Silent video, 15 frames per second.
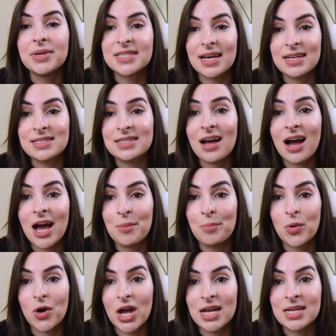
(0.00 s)
Besides the high
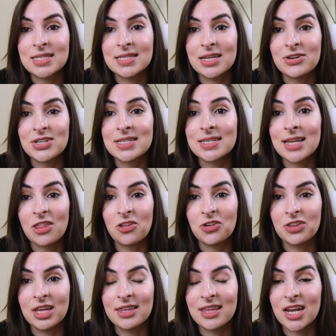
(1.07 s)
price, there is another
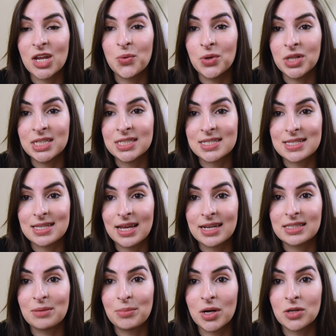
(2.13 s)
thing that I really
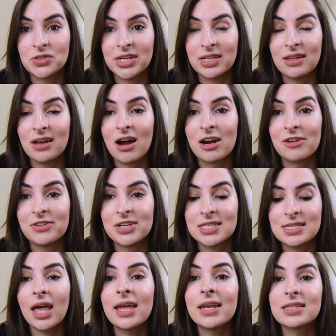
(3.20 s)
disliked about Daily
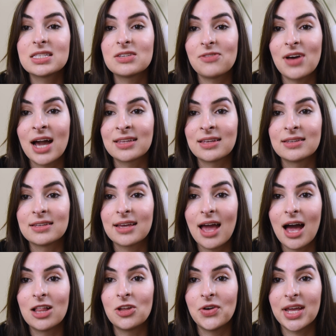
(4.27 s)
Harvest, and it's the fact that the
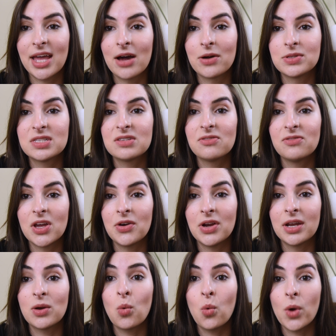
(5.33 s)
calorie counts
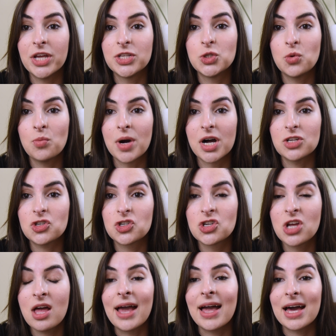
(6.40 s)
varied way too much.
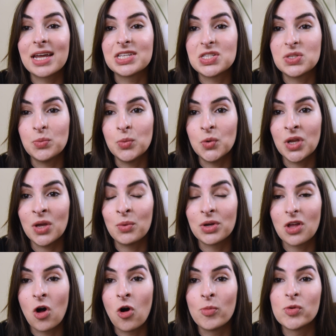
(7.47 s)
I had a smoothie
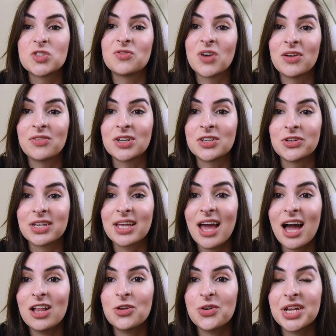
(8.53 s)
with almost 500
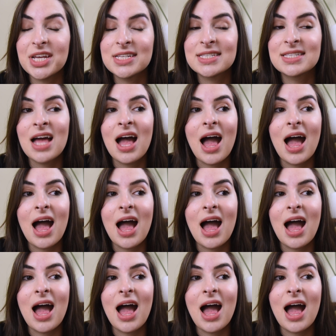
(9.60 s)
calories.